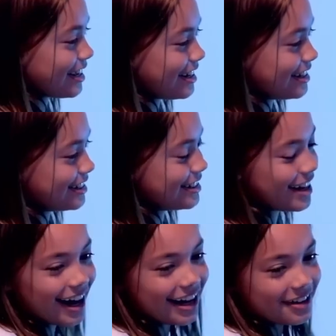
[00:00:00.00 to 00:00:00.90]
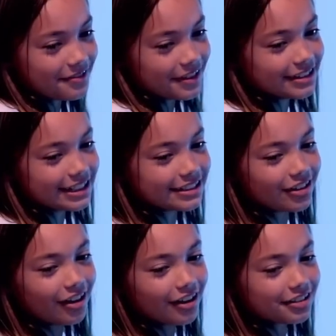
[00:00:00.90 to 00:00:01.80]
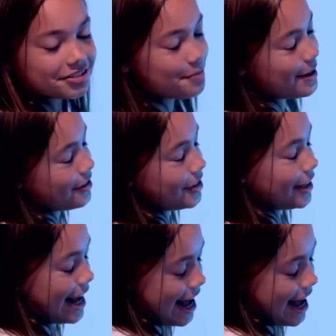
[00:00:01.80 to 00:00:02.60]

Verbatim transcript: and I feel like dogs are better than